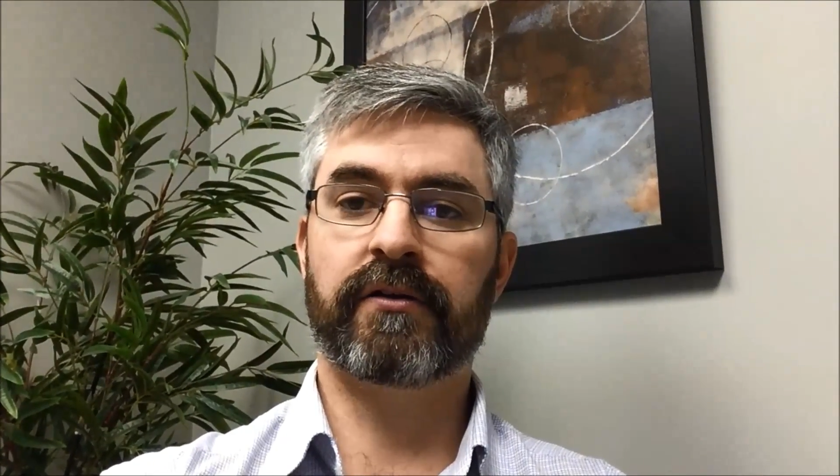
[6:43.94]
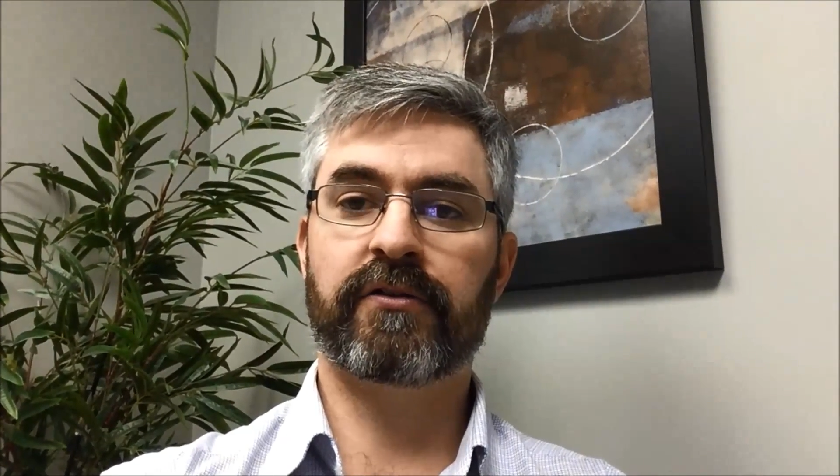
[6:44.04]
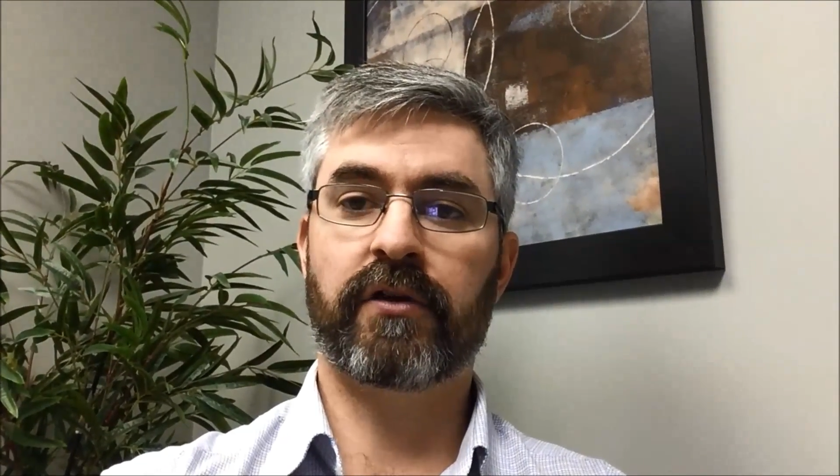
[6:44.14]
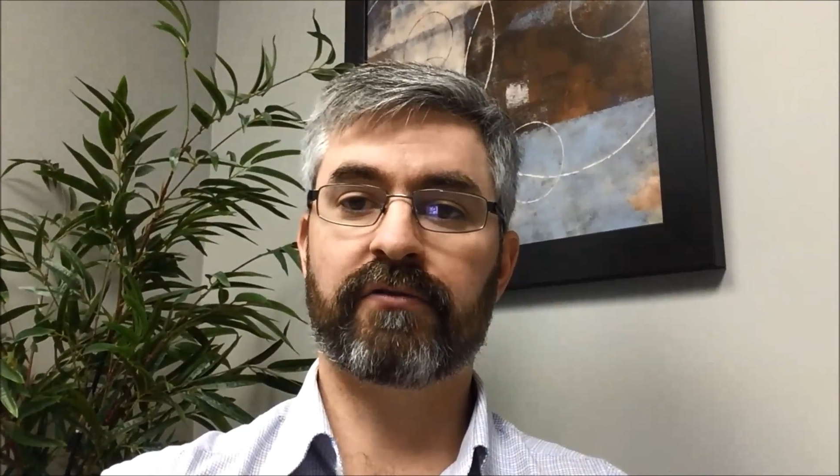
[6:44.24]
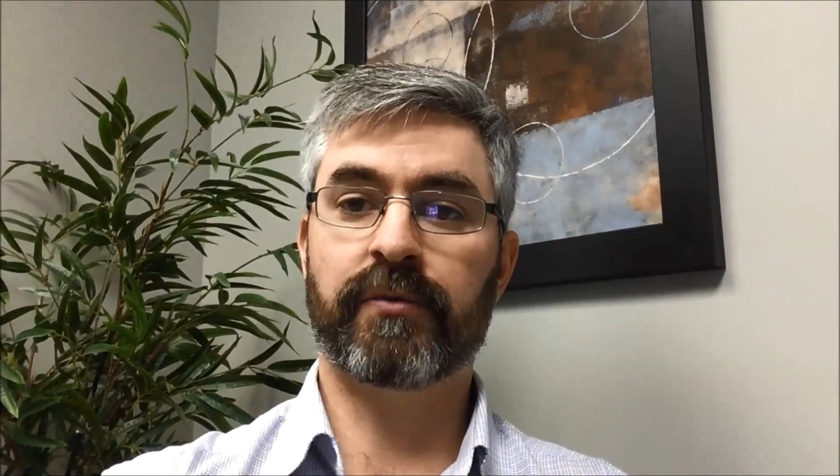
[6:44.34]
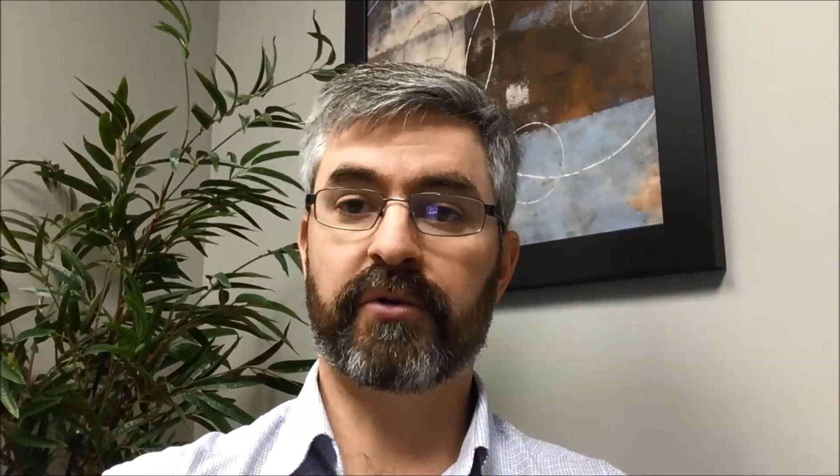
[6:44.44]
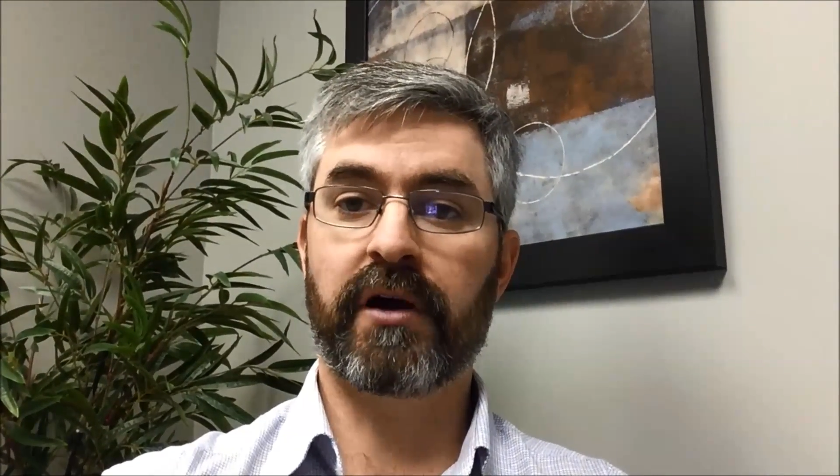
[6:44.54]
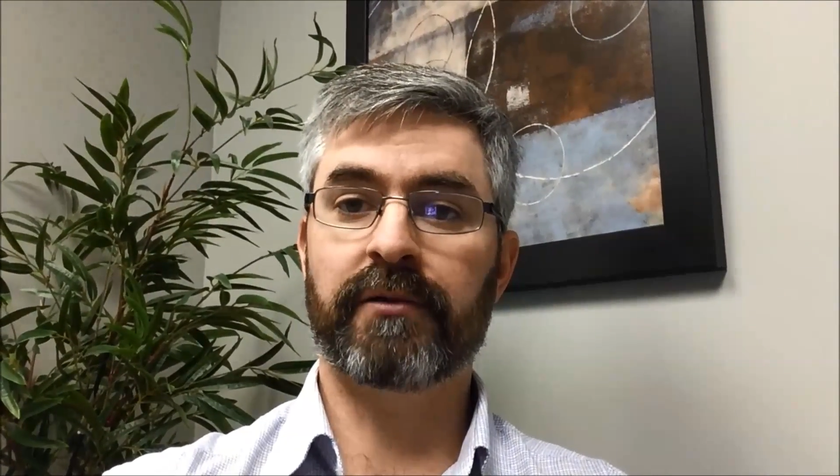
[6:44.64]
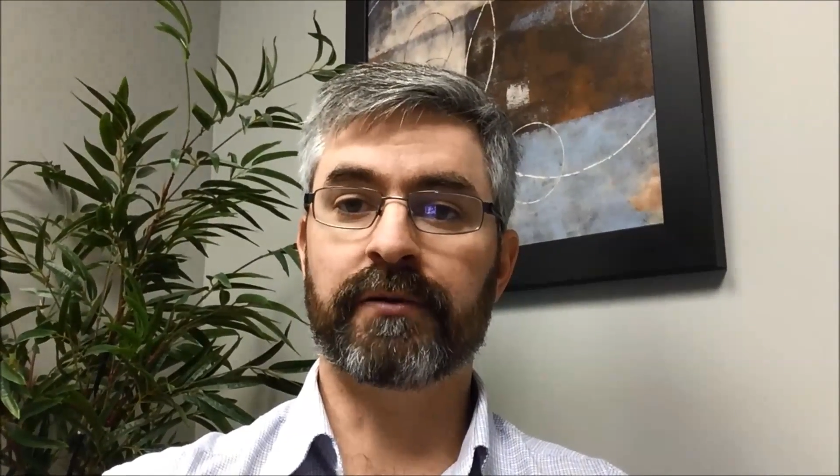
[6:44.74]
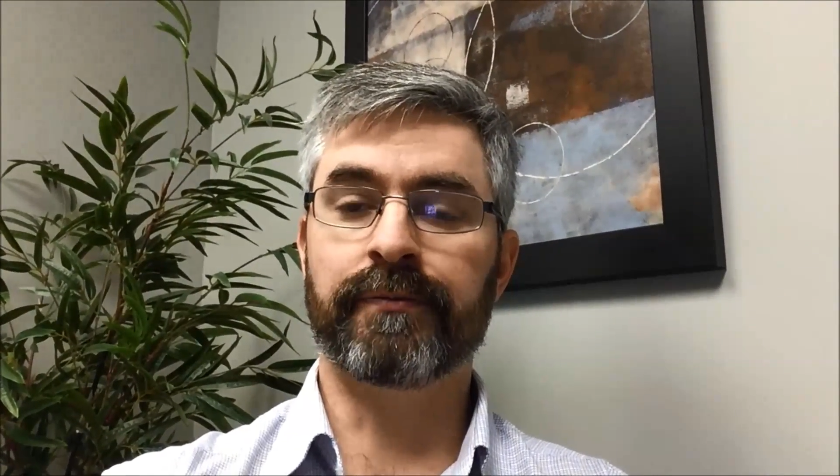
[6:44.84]
solve the
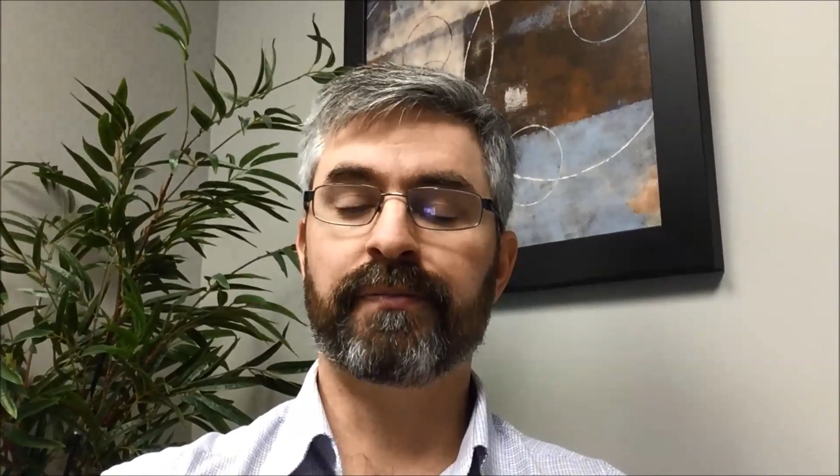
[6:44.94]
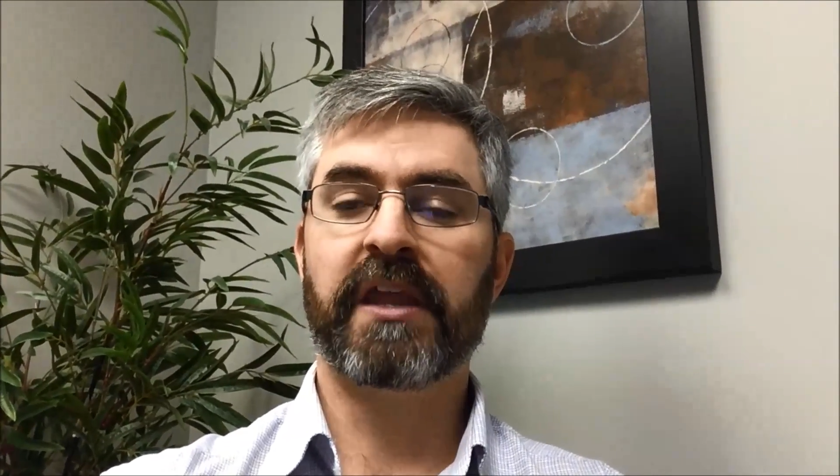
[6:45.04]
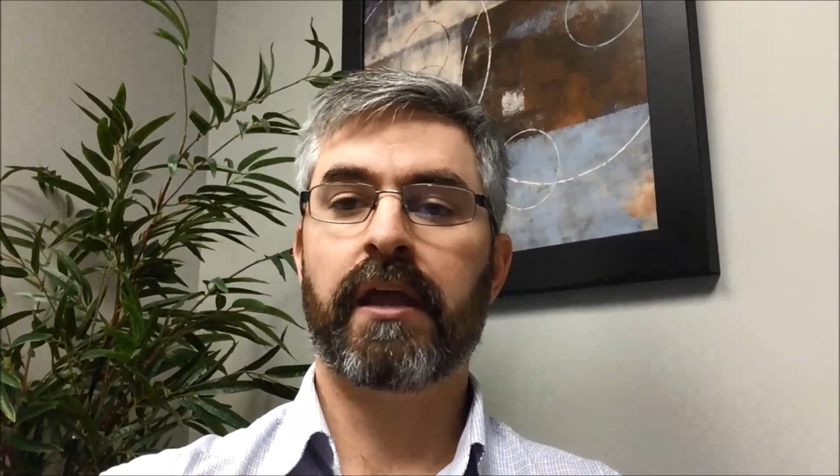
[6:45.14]
problem.